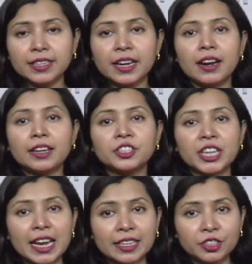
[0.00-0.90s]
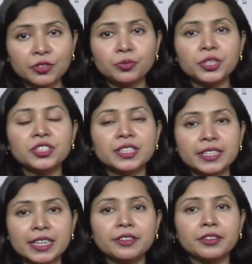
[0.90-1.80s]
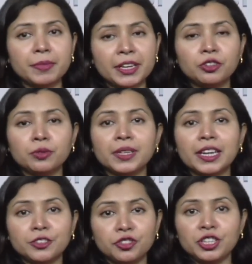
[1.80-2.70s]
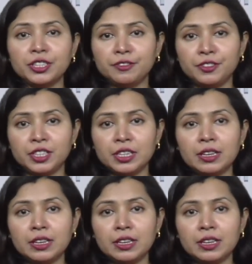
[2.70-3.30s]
there are challenges which still remain to be achieved.